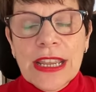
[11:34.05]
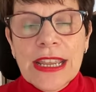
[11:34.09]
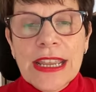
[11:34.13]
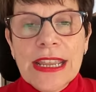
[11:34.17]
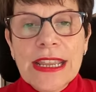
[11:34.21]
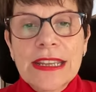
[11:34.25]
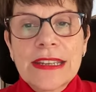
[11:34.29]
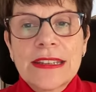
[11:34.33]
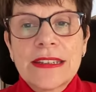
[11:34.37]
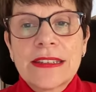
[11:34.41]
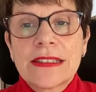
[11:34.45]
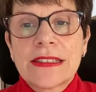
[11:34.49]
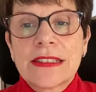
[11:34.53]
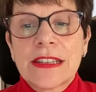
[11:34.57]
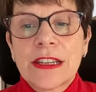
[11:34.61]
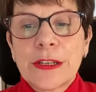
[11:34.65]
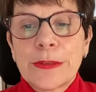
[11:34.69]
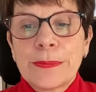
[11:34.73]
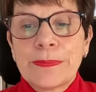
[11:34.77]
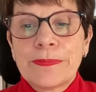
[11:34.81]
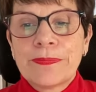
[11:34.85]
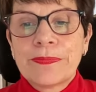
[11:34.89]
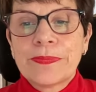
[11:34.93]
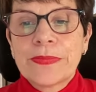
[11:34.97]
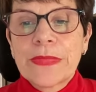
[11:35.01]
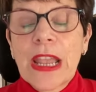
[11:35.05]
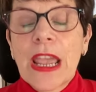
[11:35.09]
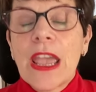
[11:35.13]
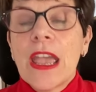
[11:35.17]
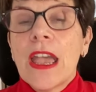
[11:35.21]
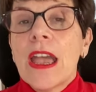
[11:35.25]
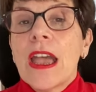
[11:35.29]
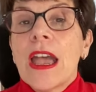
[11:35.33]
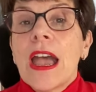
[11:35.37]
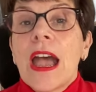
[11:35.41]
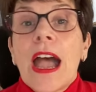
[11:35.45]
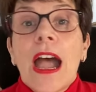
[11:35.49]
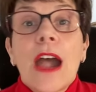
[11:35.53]
And um,
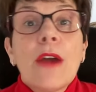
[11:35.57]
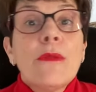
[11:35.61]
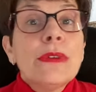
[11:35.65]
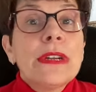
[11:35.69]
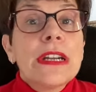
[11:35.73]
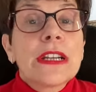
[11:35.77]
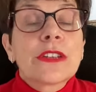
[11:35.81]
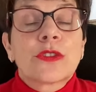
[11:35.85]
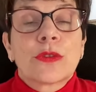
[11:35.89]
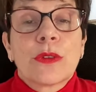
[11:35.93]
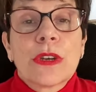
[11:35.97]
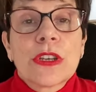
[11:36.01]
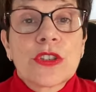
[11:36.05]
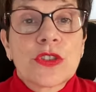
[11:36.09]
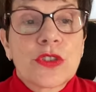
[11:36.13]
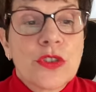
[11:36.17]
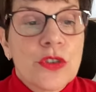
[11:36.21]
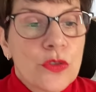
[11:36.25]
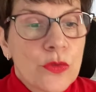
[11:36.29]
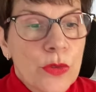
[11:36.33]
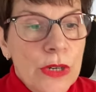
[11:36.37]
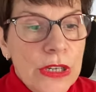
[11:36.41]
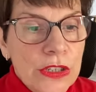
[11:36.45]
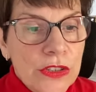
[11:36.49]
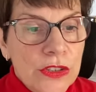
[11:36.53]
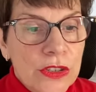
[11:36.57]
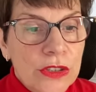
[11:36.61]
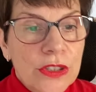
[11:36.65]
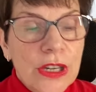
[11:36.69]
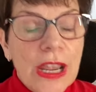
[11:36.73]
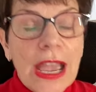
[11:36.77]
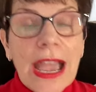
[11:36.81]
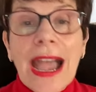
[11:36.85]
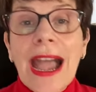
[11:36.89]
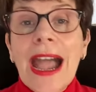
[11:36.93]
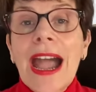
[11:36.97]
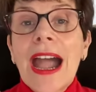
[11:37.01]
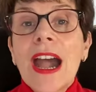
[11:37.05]
I would like to ask you a question
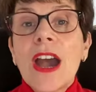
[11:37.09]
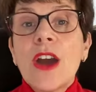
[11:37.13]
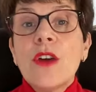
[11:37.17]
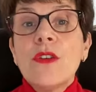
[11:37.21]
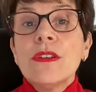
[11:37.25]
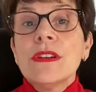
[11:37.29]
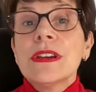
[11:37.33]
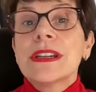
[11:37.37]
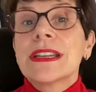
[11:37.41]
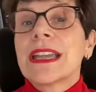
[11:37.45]
How